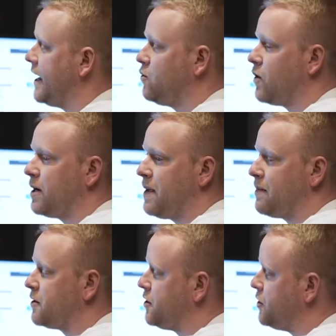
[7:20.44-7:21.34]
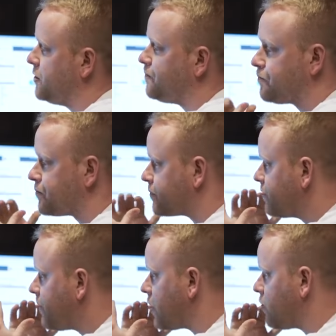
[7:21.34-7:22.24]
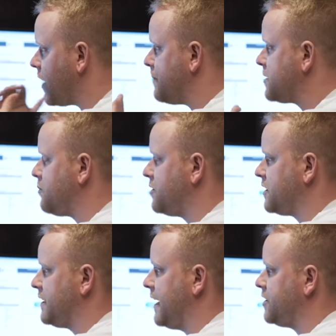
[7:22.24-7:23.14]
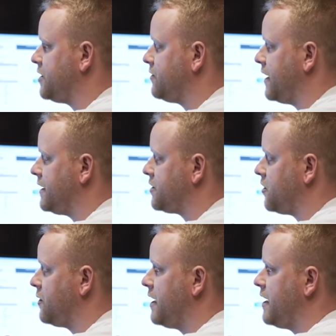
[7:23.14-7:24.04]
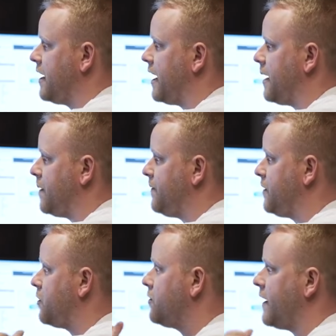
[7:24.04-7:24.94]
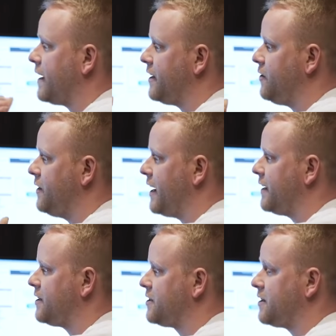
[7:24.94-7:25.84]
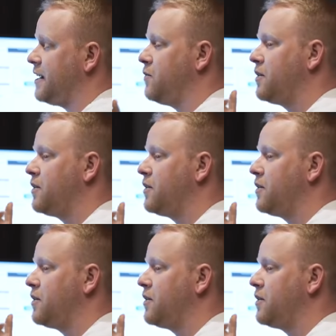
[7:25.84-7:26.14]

And you want to be able to grab someone's attention, right? So if you don't know how to do that, study